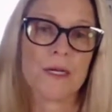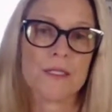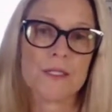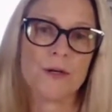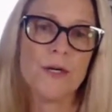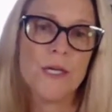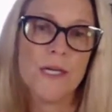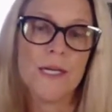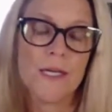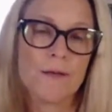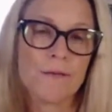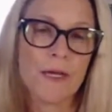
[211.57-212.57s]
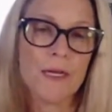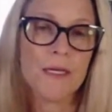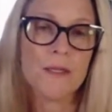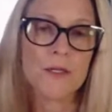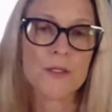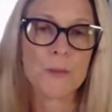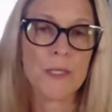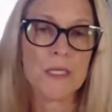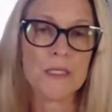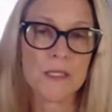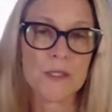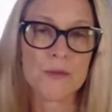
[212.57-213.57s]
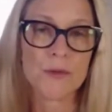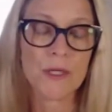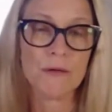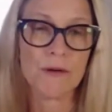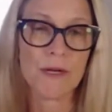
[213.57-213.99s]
And so if any of those pieces really